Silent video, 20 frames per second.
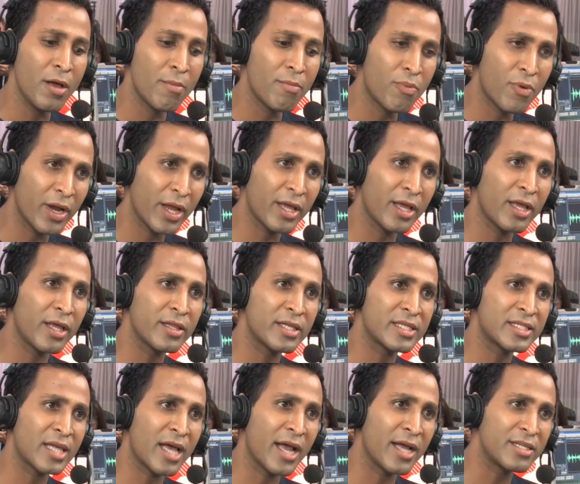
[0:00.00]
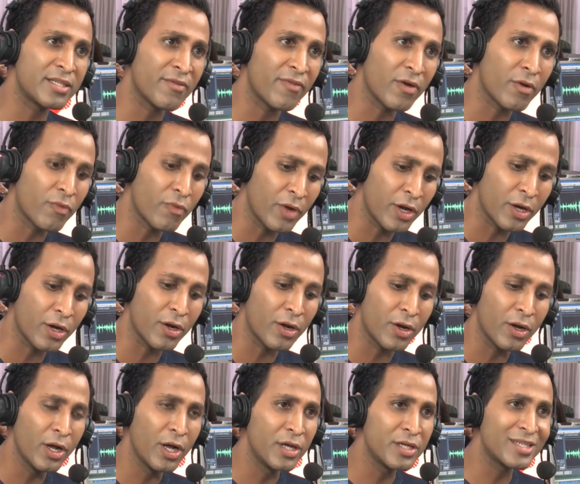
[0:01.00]
bringing the scientific
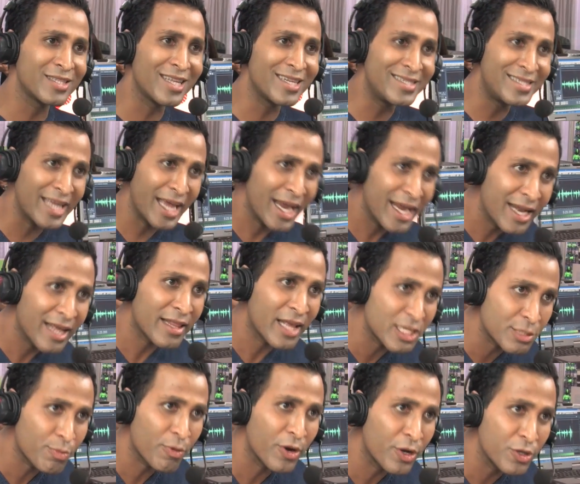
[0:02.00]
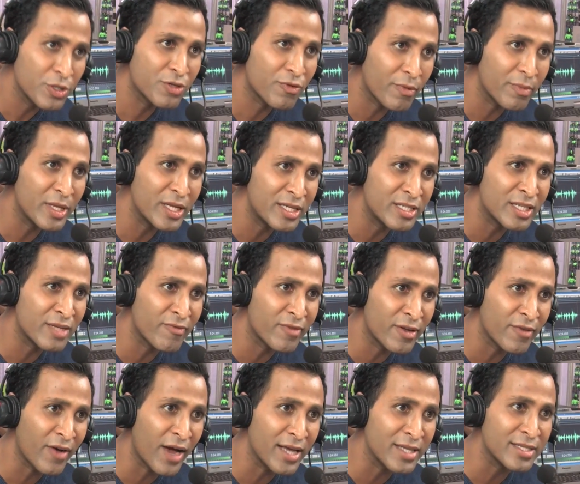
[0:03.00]
rigor to the data that's produced from these
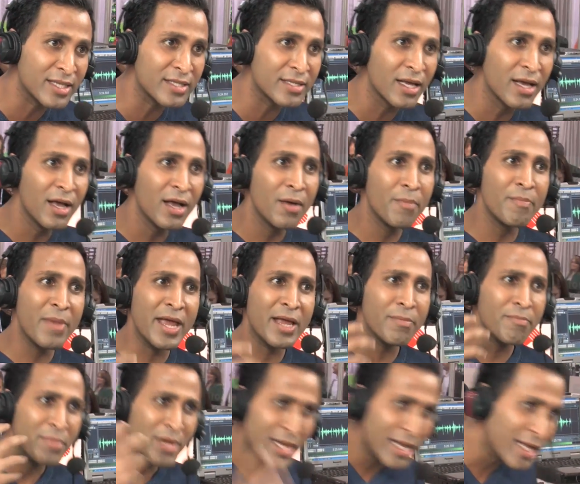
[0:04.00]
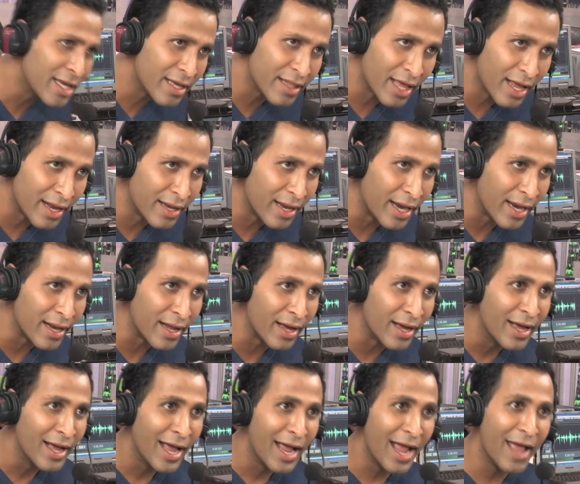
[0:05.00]
devices, make meaning of that data,
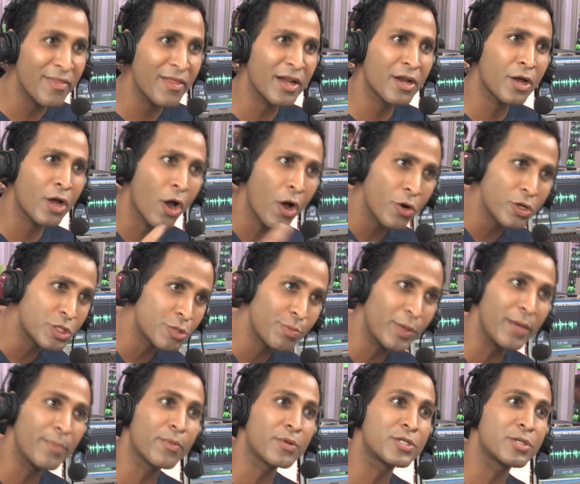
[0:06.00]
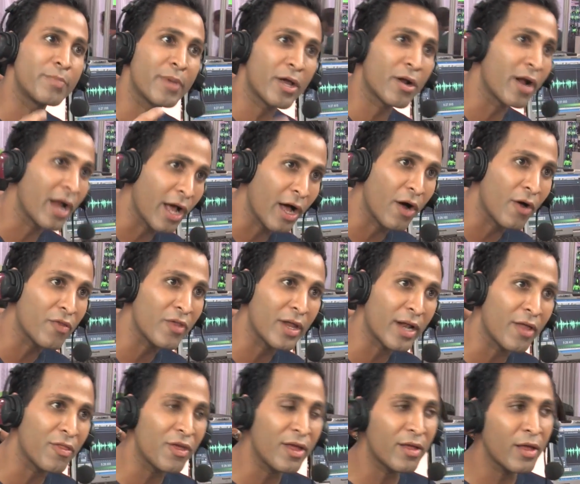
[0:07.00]
and then coach people to better health. And
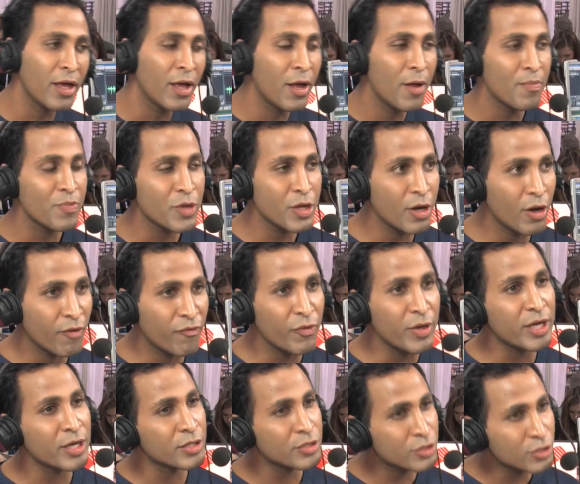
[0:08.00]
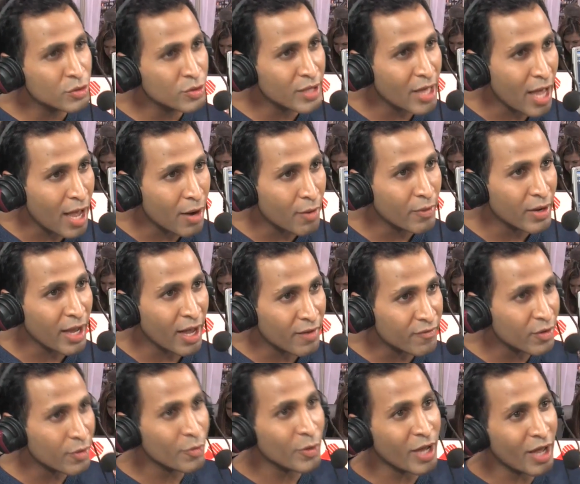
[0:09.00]
I think you know, if we can do that, we have
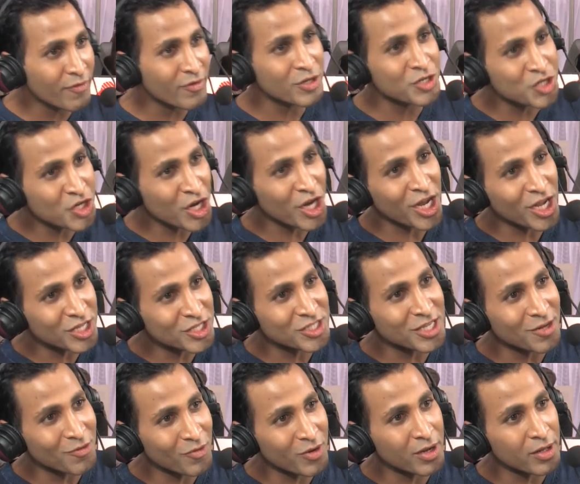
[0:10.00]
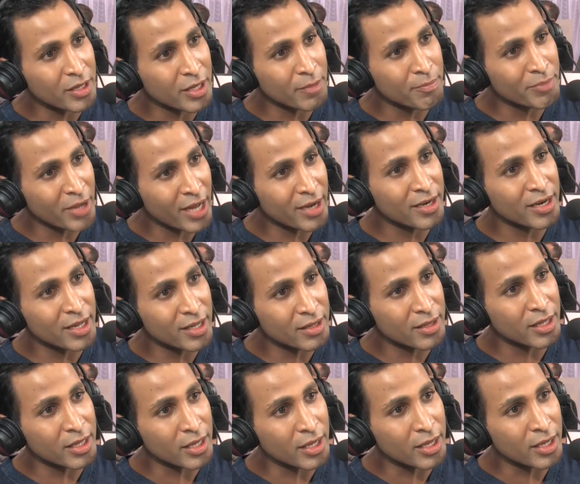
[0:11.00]
a we have a chance at really bending
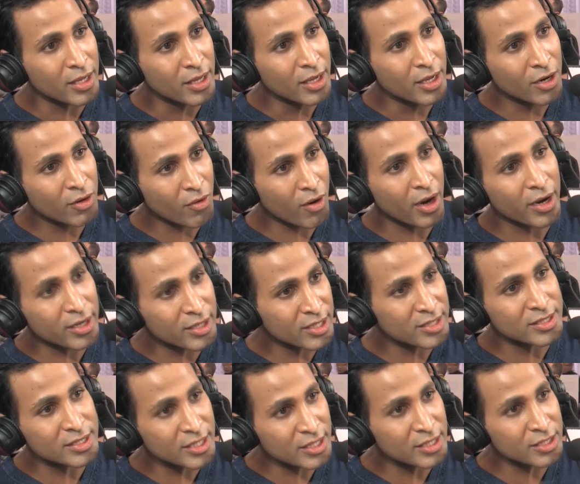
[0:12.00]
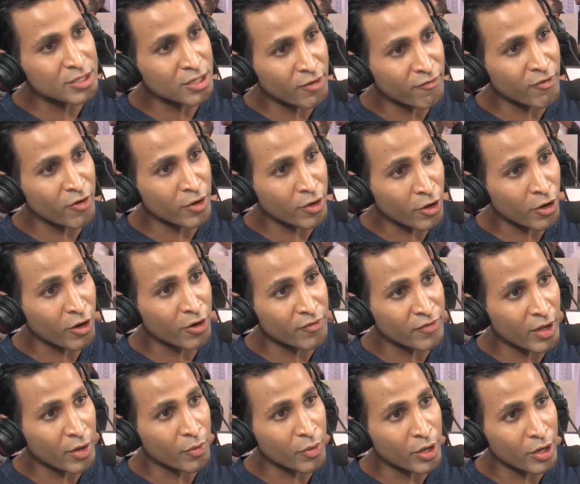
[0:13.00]
the chronic disease curve
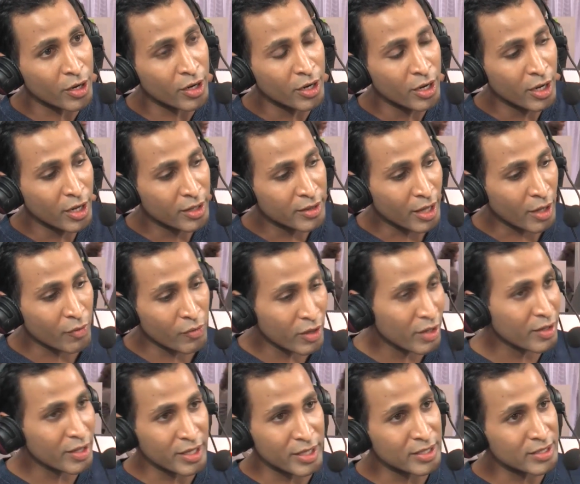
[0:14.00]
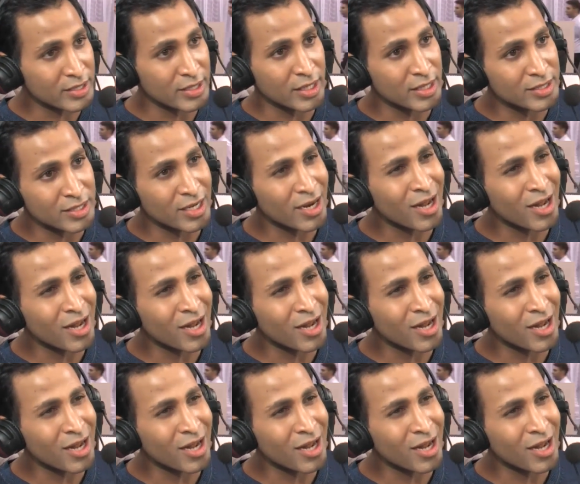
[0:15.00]
that we're that really is is an